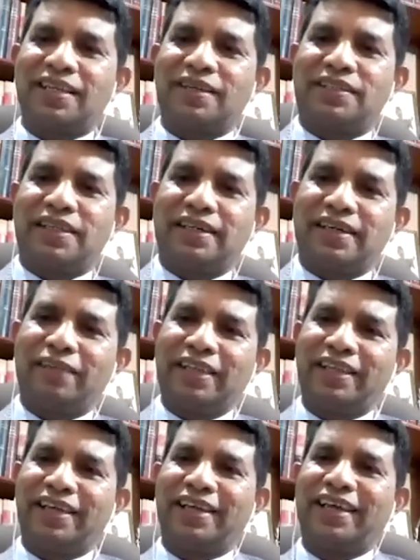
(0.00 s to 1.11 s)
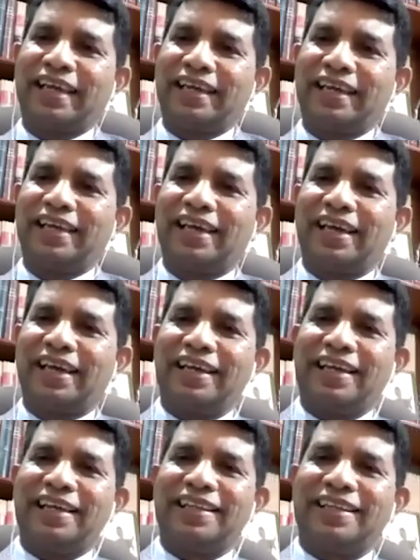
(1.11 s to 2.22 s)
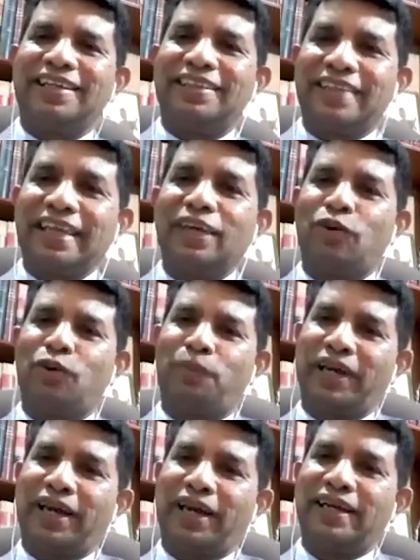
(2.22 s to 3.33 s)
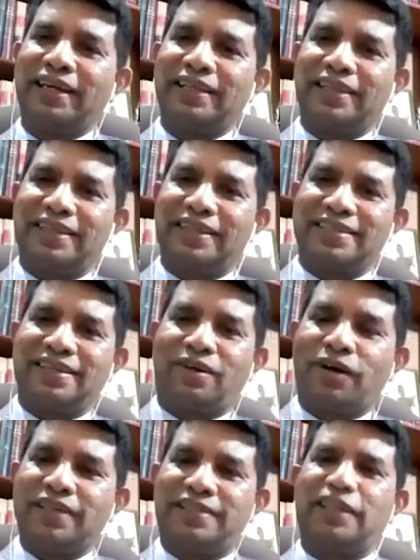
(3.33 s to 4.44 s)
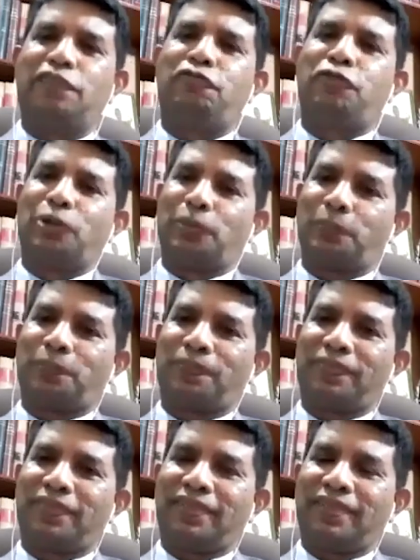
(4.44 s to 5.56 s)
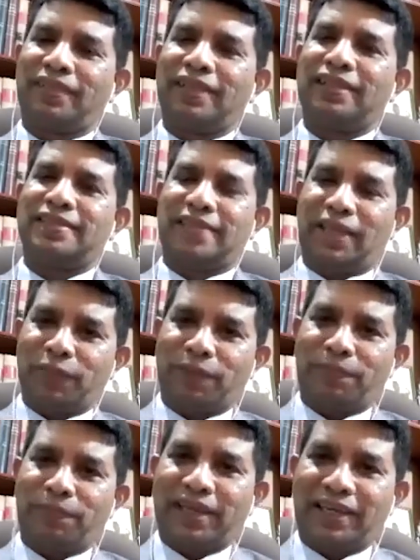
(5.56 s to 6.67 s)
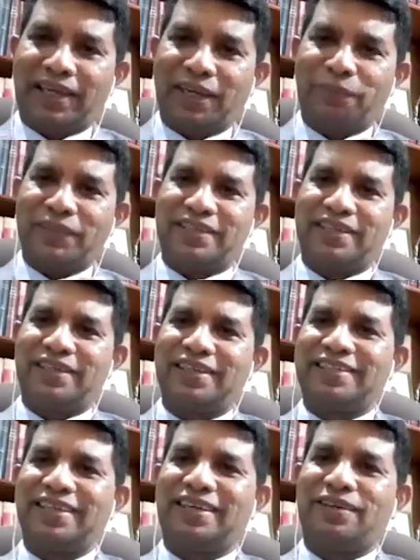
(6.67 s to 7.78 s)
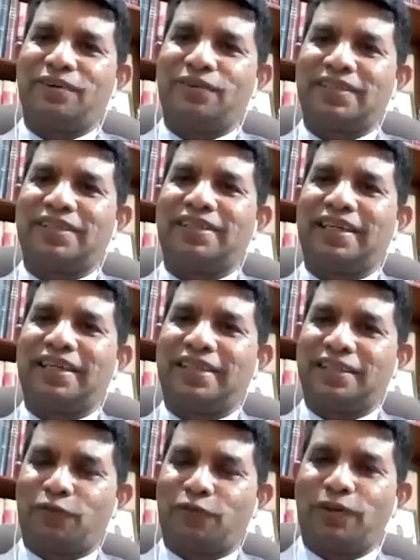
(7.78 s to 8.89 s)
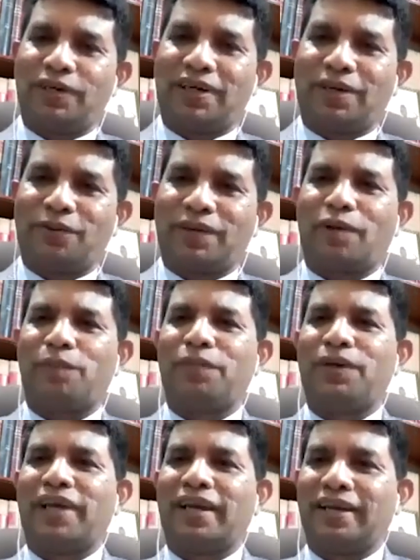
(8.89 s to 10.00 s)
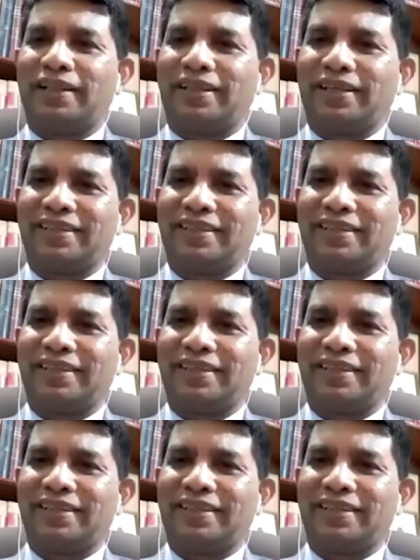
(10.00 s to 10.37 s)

children, whether any other thing could be added in this, or is it full? Then the same reply came, the children said, no sir, it is full, now cannot be done anything.